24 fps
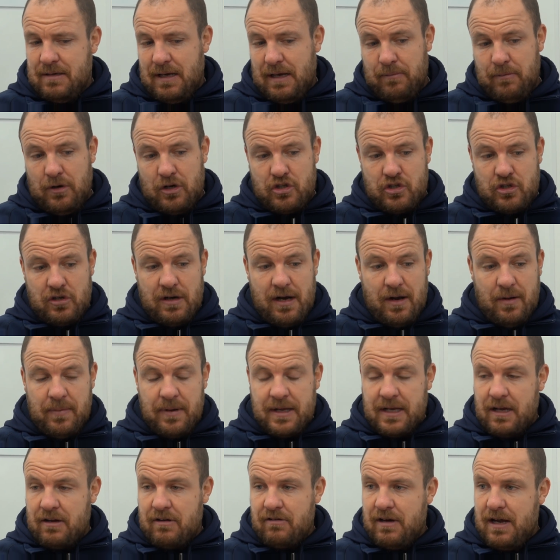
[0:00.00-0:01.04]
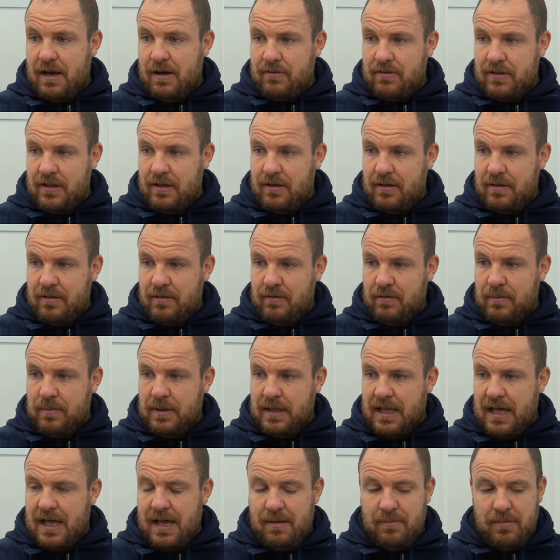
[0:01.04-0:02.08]
I'm not sure how big a crowd that will be
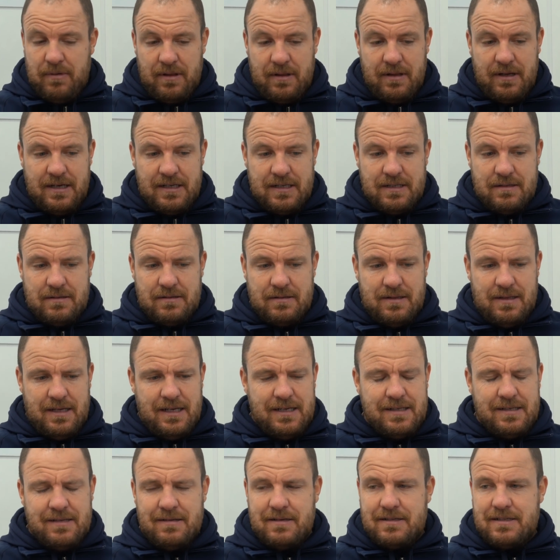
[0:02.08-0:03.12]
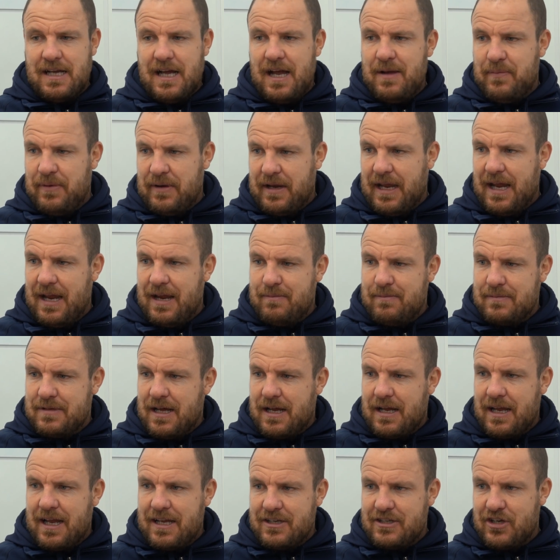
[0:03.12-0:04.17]
there, but these are the type of games
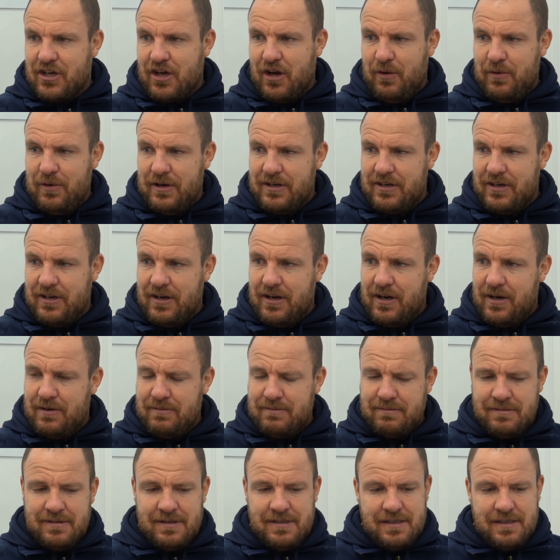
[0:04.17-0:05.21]
that gets you going, you know.